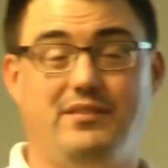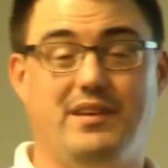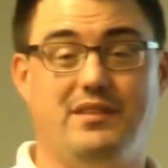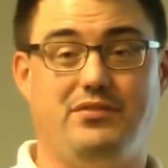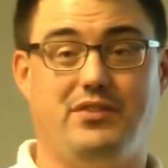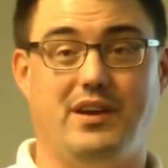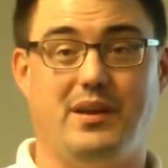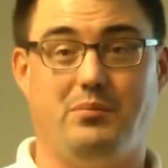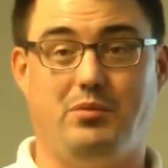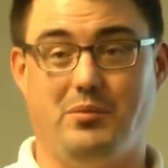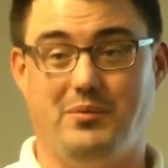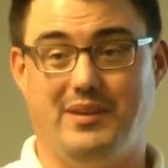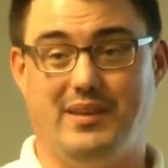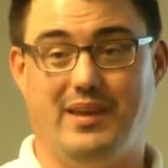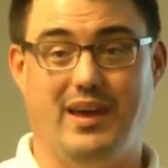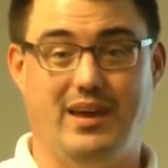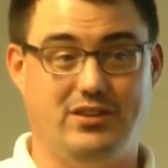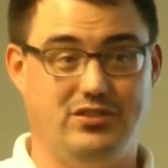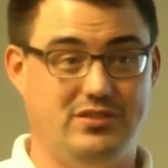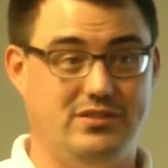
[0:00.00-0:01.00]
different
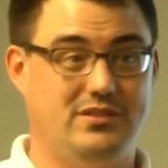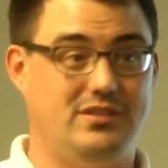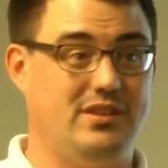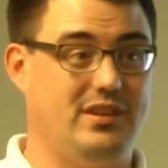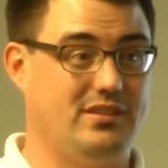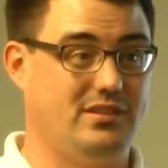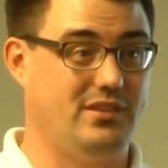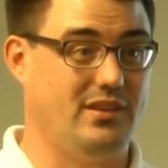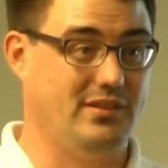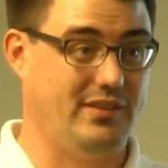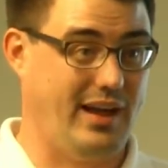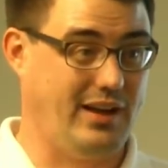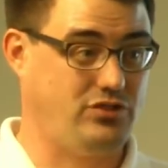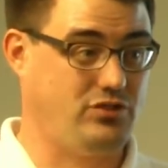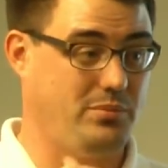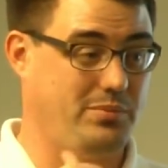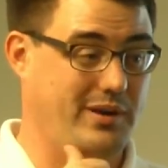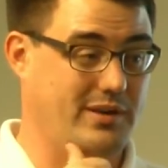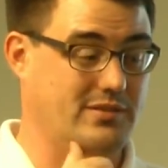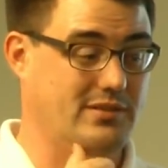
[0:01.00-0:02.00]
implementations, this actual
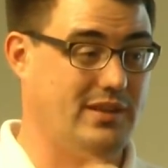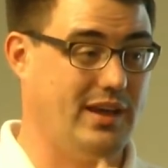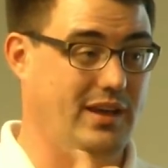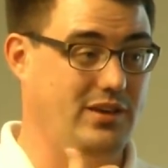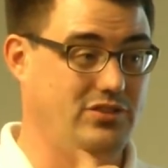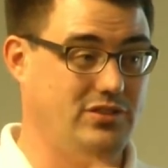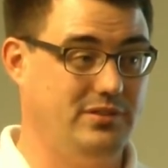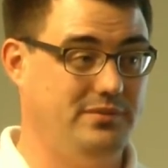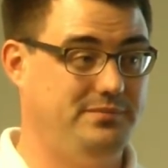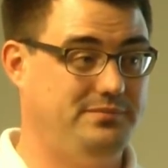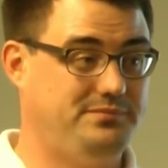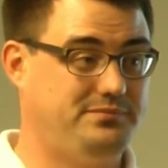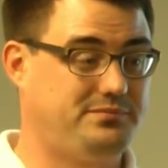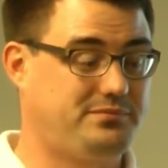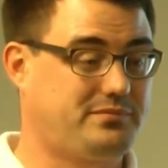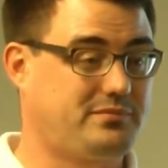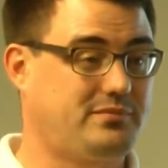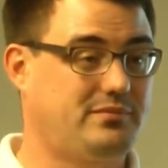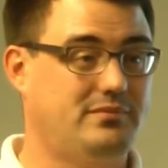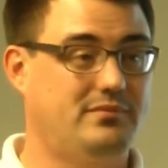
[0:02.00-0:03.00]
presentation.
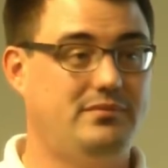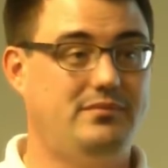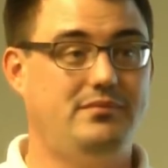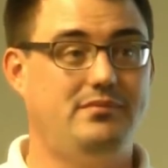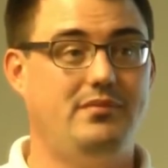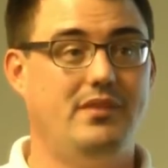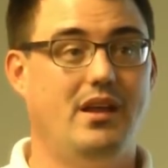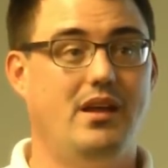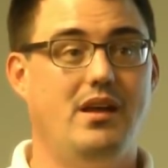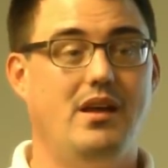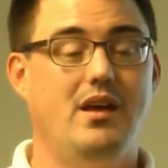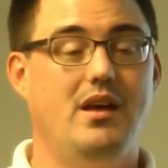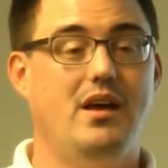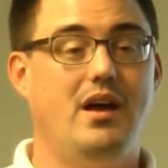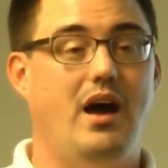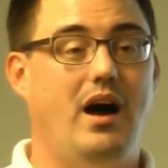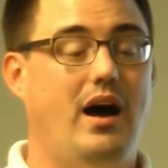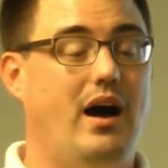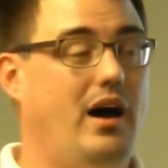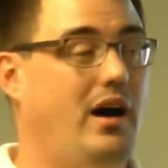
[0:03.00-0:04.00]

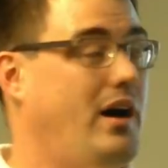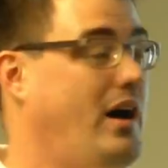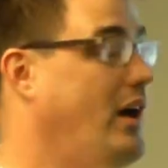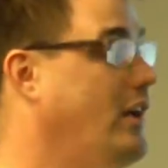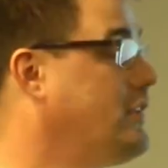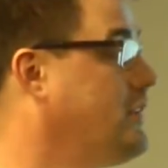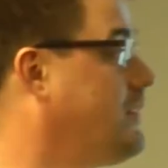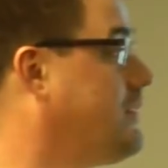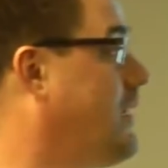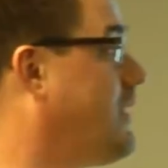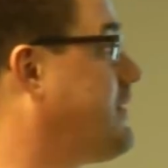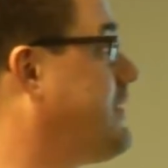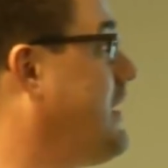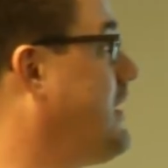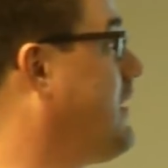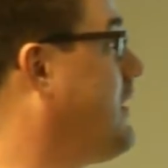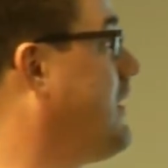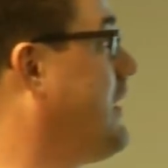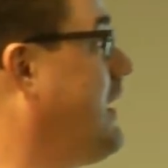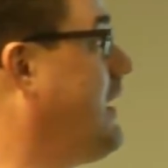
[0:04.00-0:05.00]
I'll send
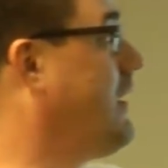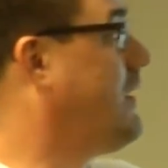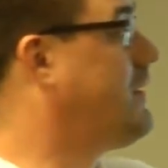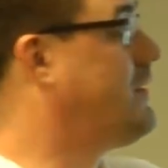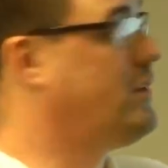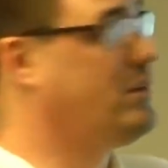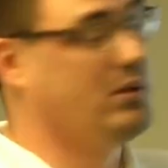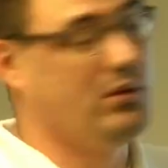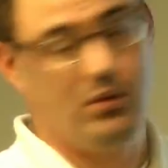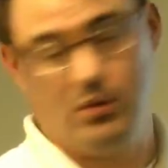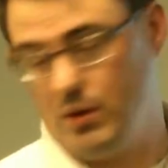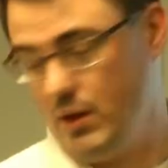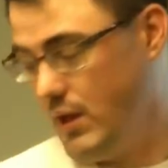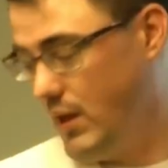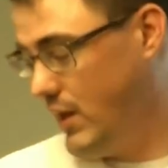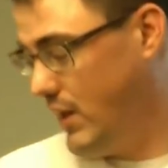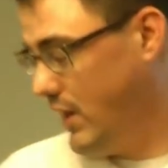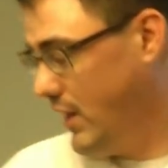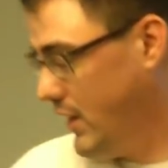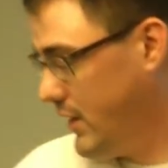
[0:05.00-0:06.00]
a link to
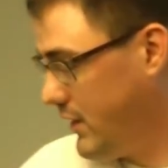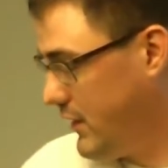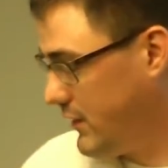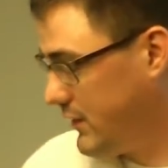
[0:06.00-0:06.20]
the